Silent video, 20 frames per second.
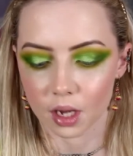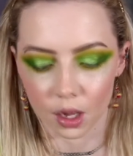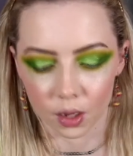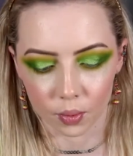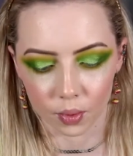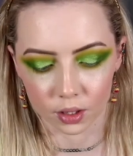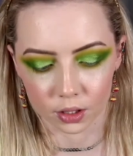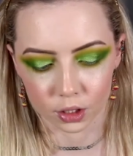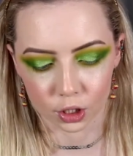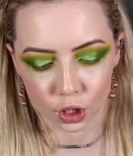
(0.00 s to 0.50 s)
I
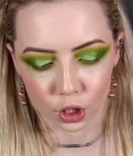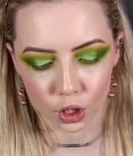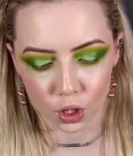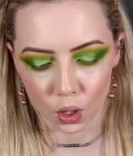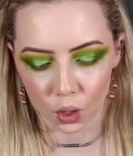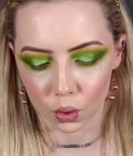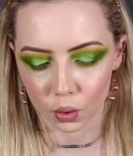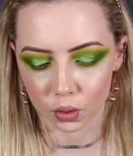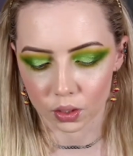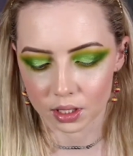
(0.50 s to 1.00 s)
want to
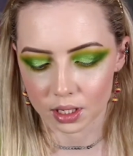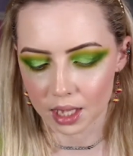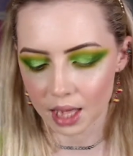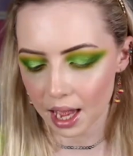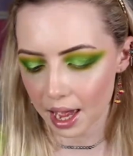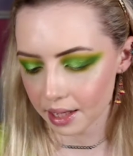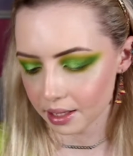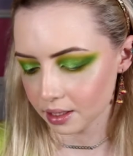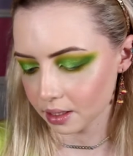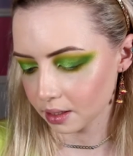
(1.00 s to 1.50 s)
use the
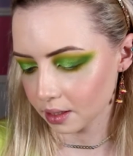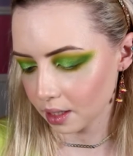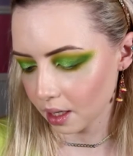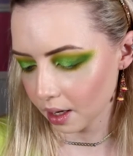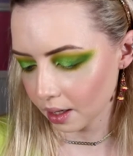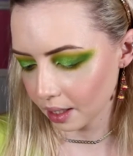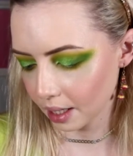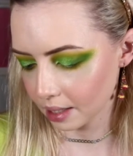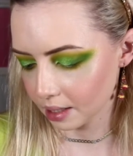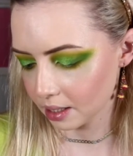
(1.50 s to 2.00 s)
Essence
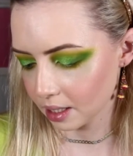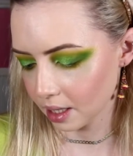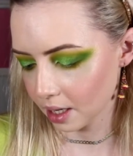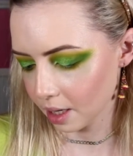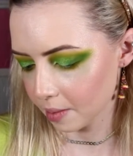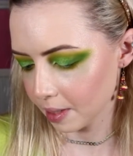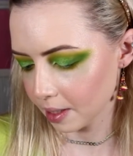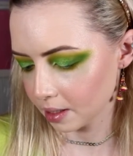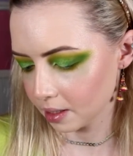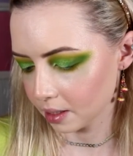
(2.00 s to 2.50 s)
Long Lasting
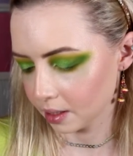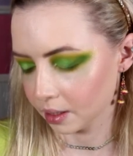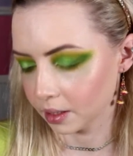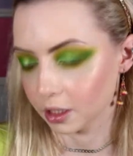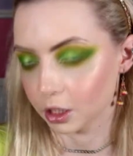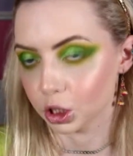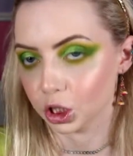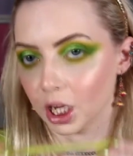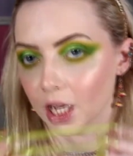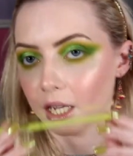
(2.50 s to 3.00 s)
Eye Pencil
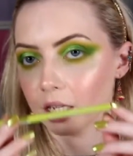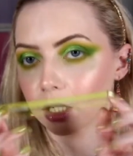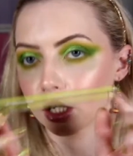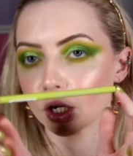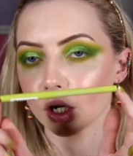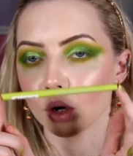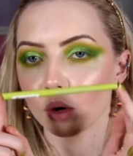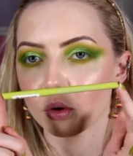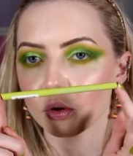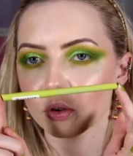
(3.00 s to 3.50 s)
in the
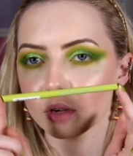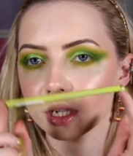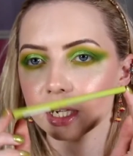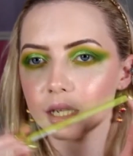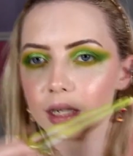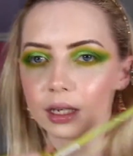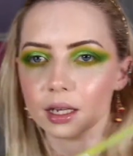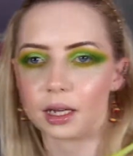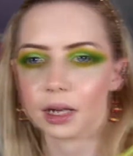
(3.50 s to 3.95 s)
shade Go Green.